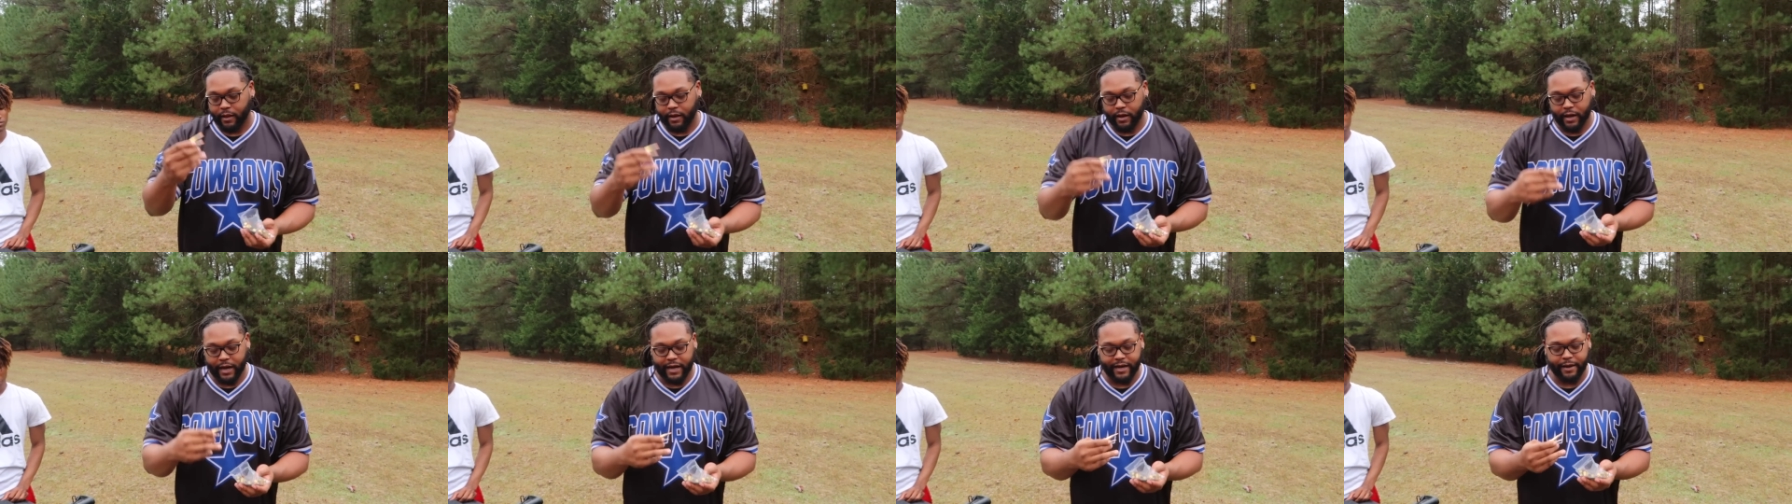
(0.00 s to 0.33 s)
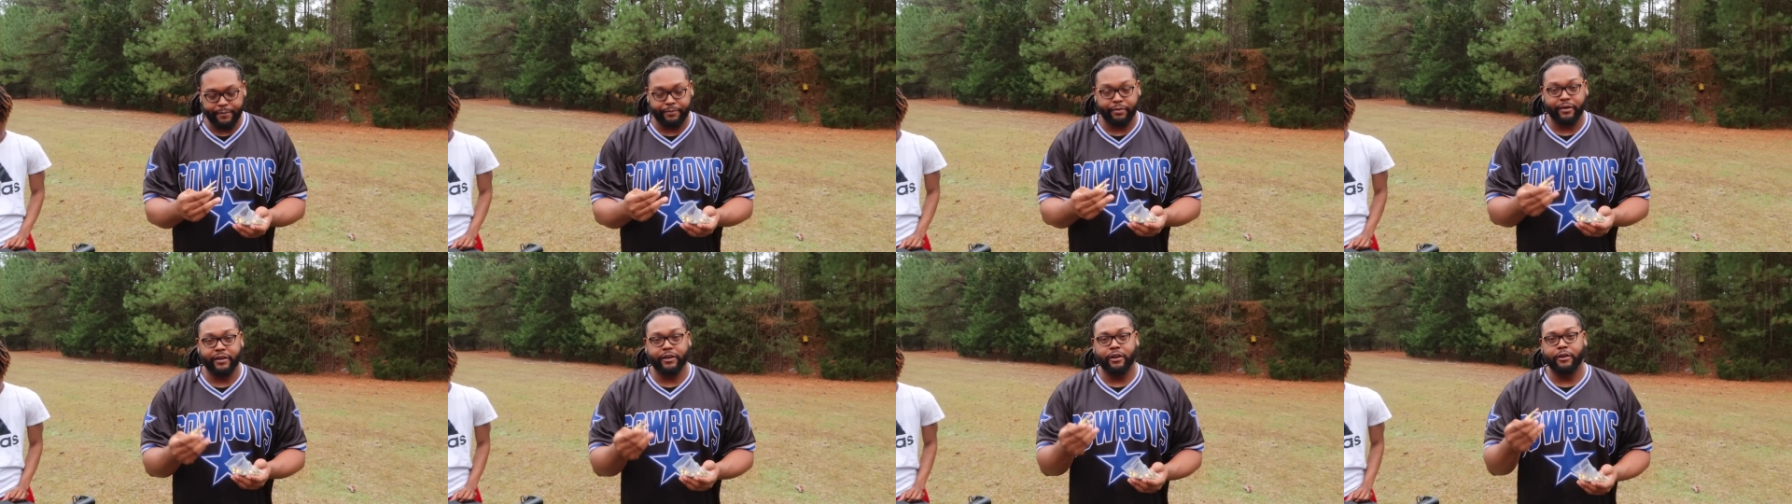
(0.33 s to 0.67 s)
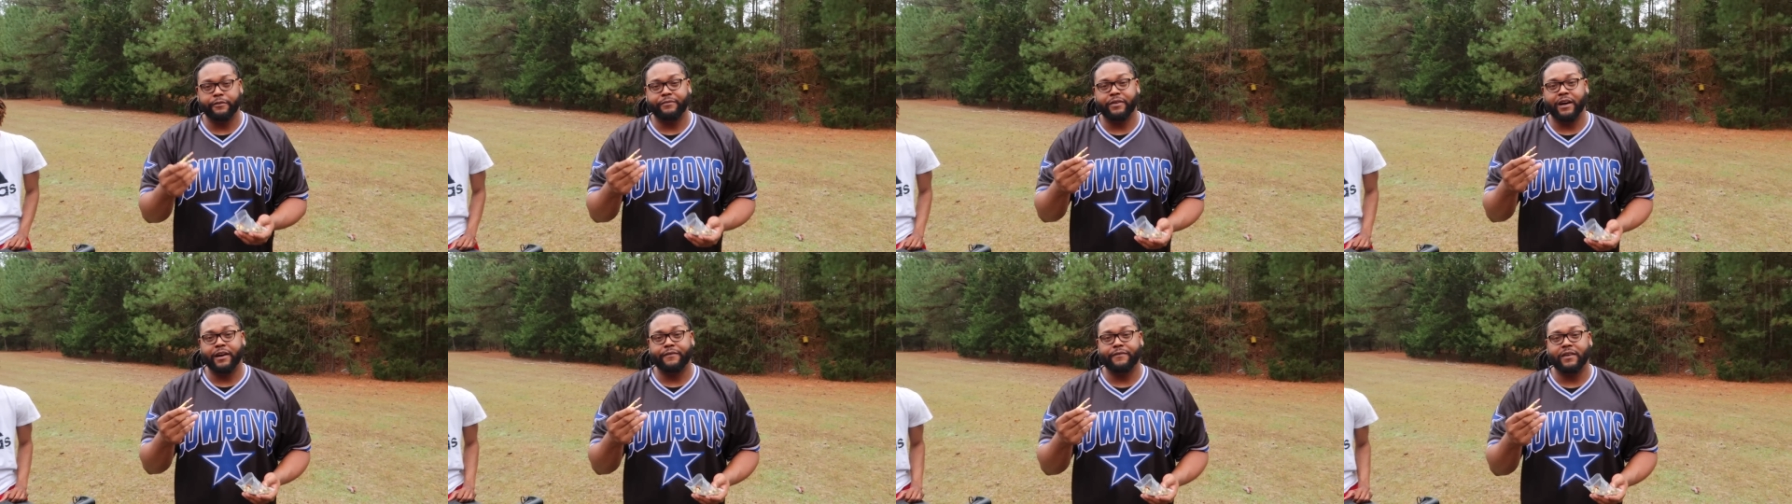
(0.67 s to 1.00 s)
I didn't bring no
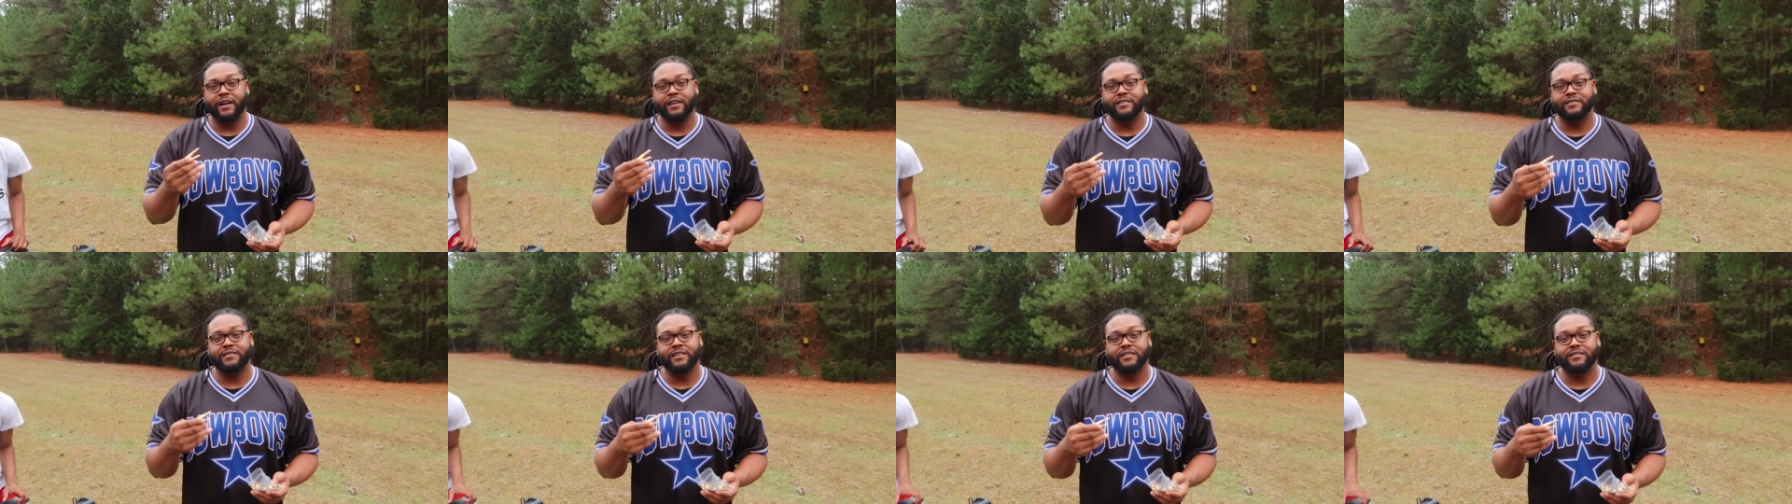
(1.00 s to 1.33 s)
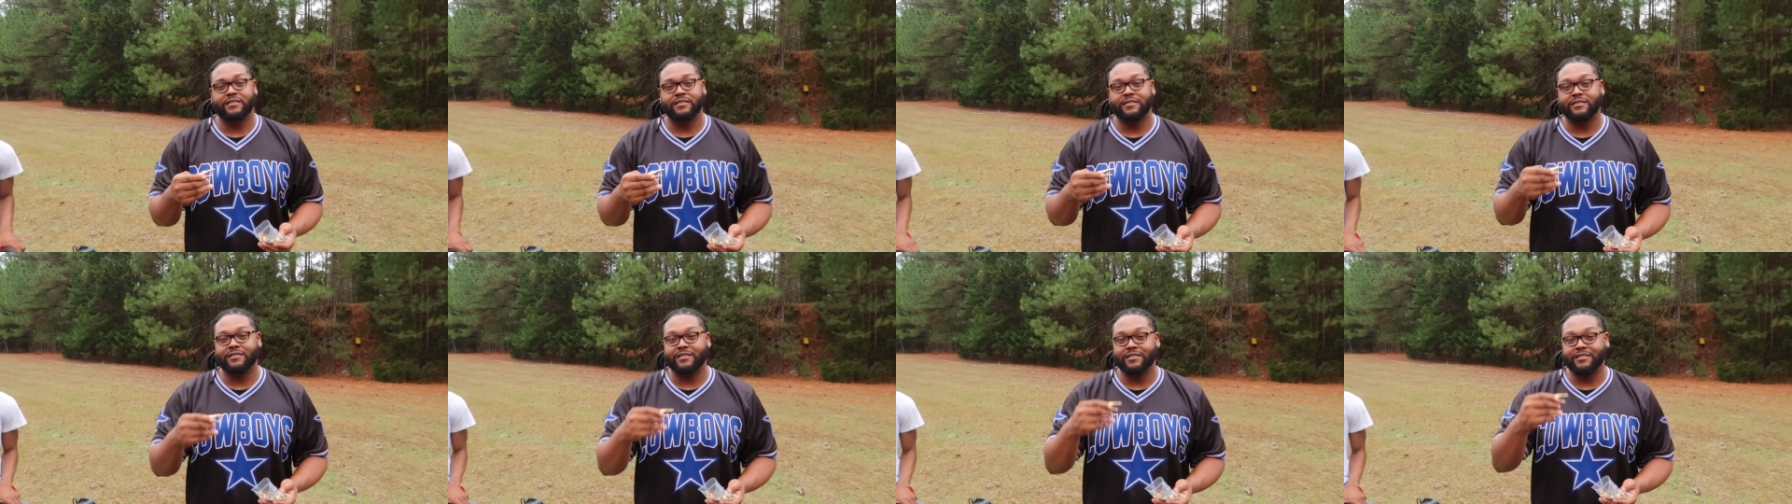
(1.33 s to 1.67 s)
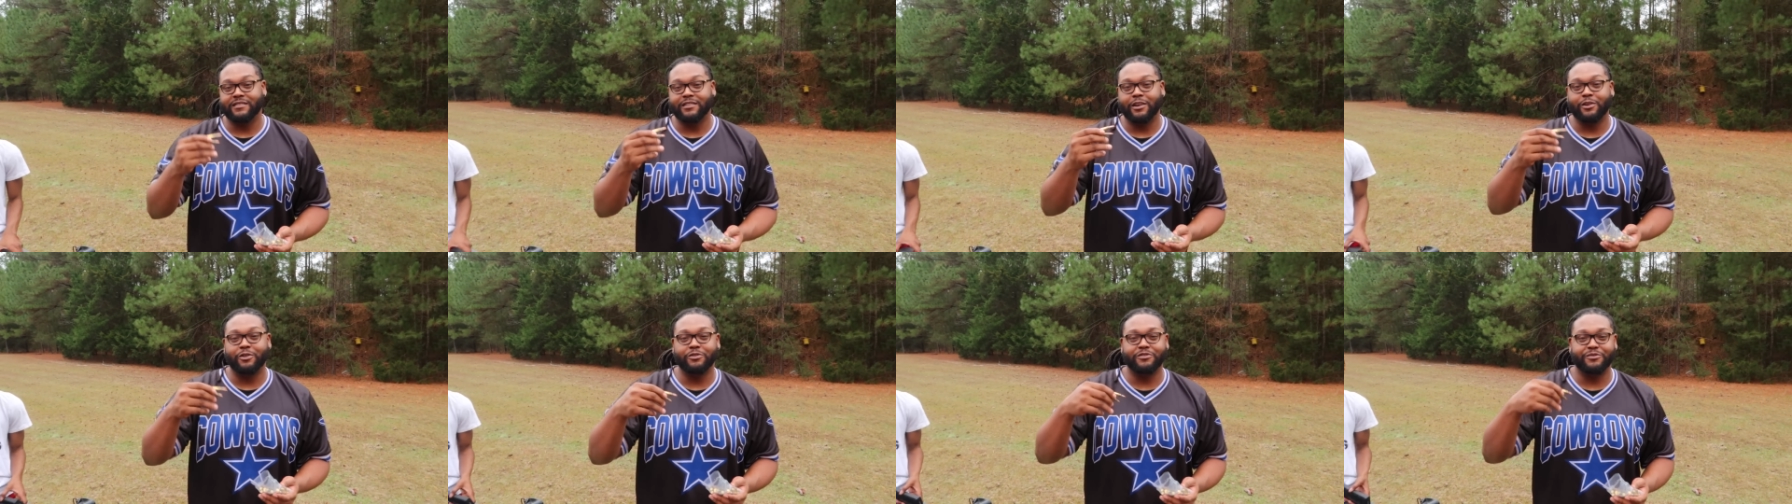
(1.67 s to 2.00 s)
556s because
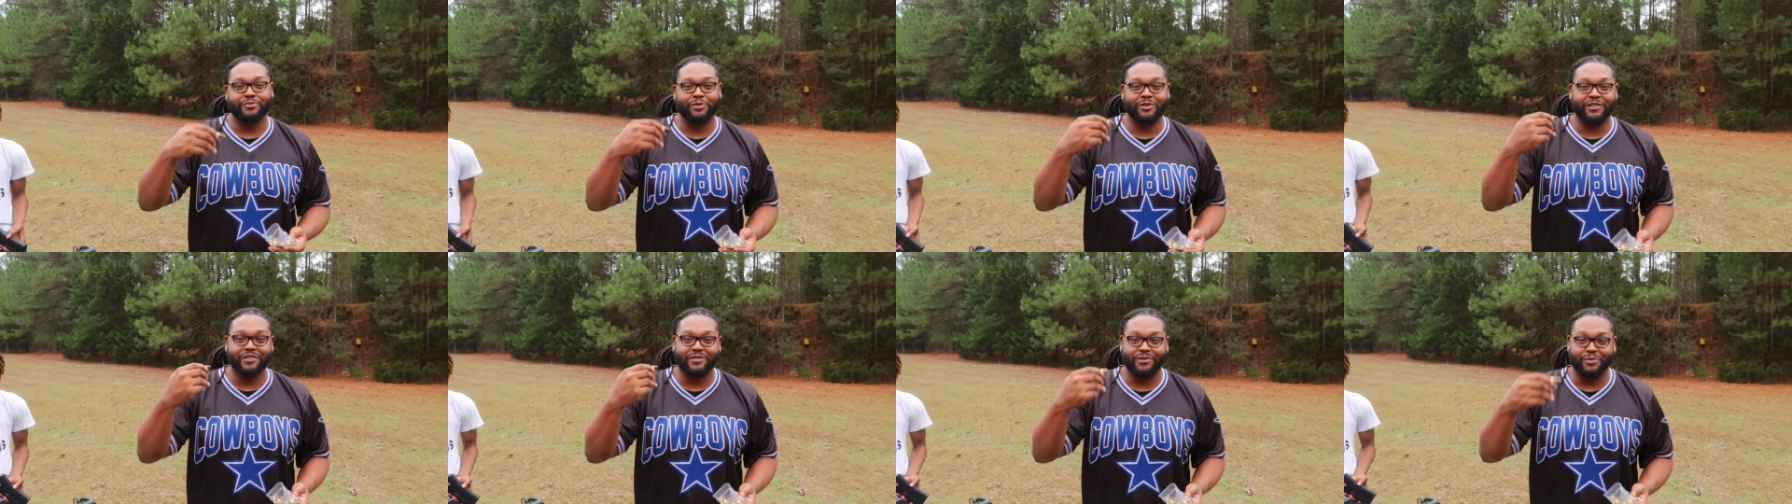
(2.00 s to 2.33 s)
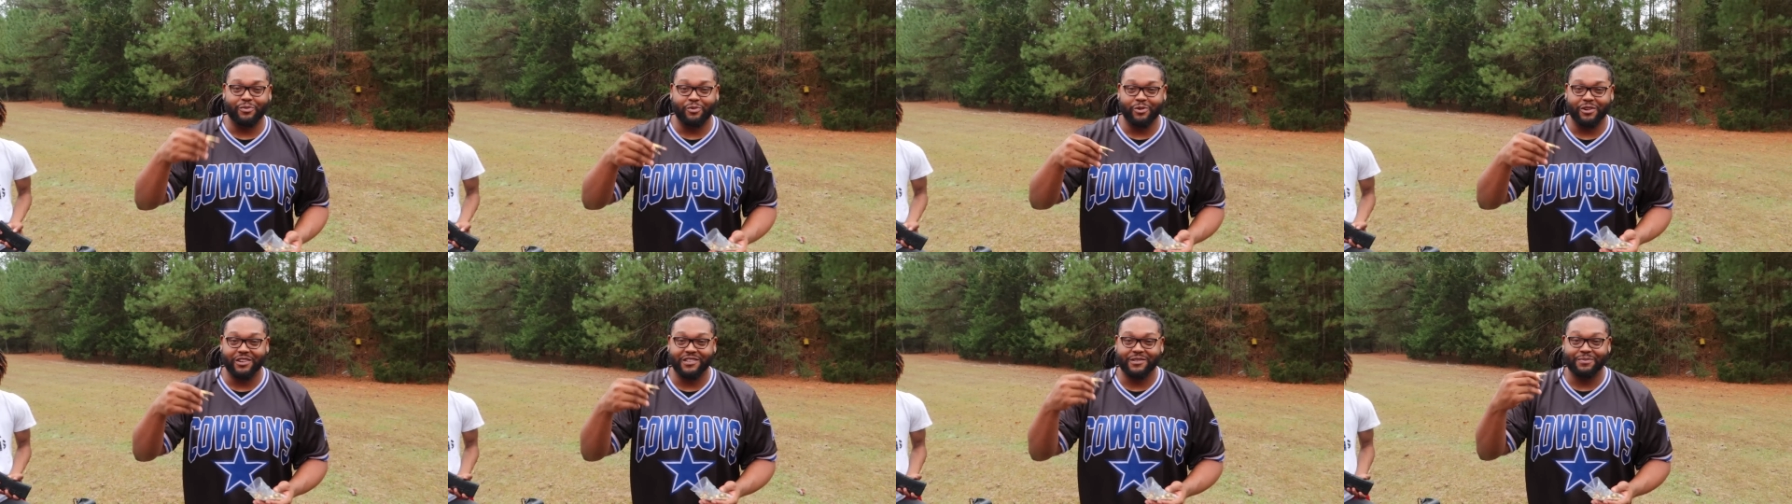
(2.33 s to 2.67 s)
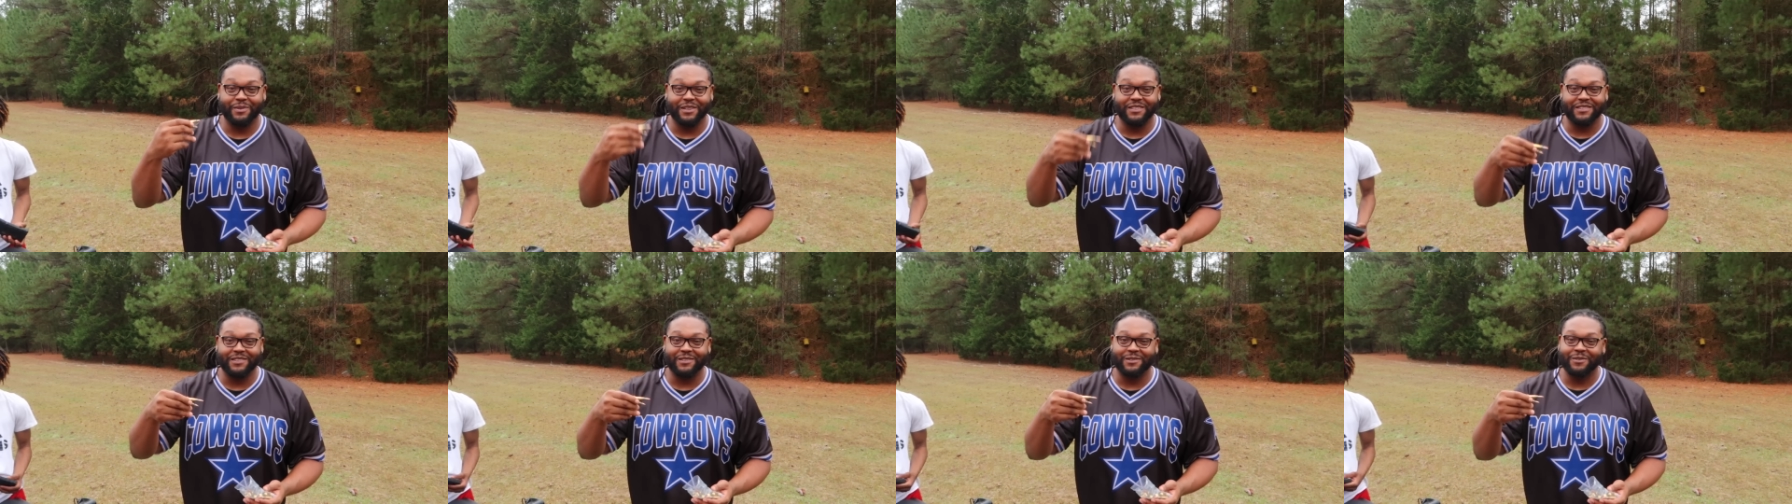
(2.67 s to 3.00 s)
those bullets are more
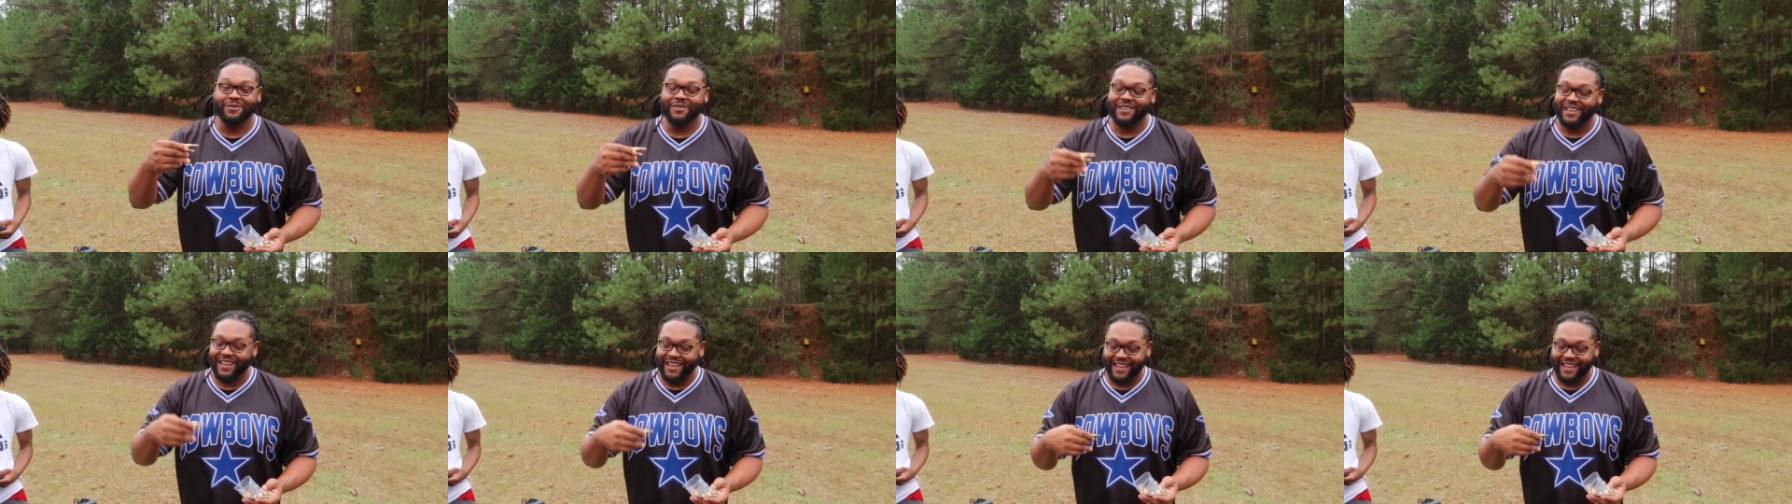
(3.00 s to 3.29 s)
expensive.